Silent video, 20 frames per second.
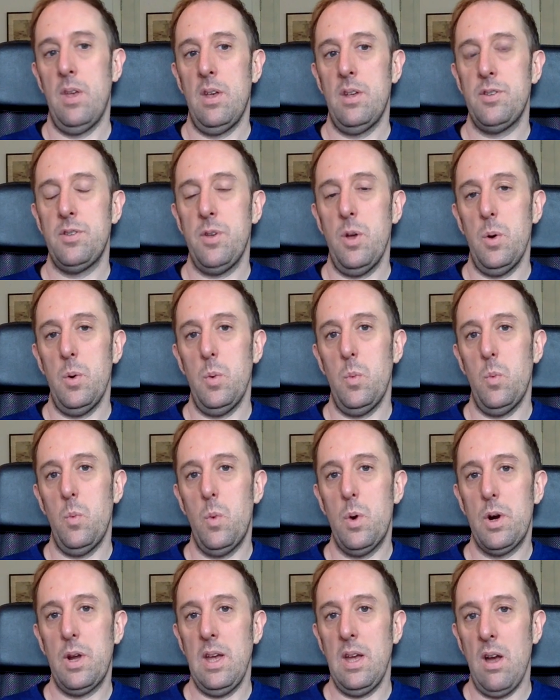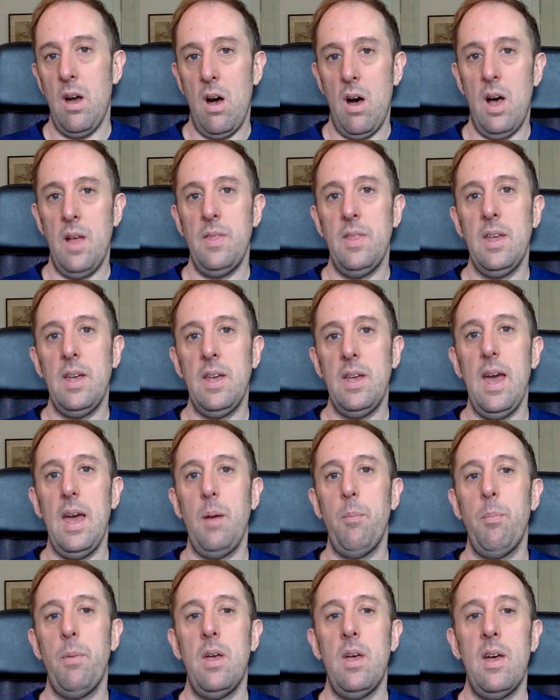So working on the
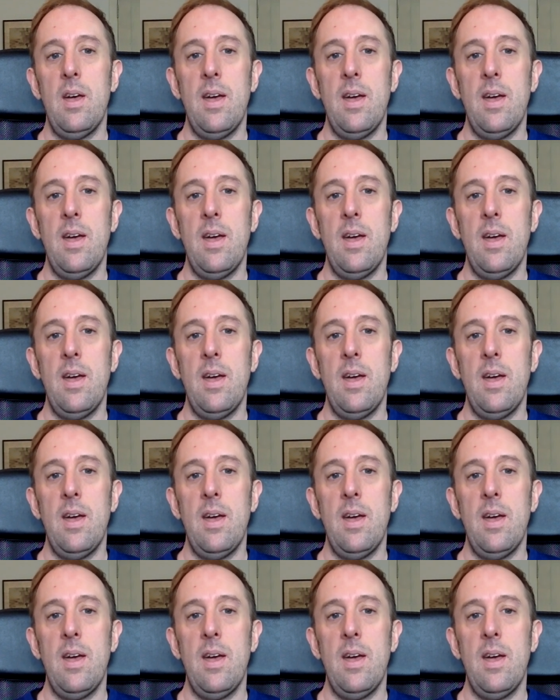game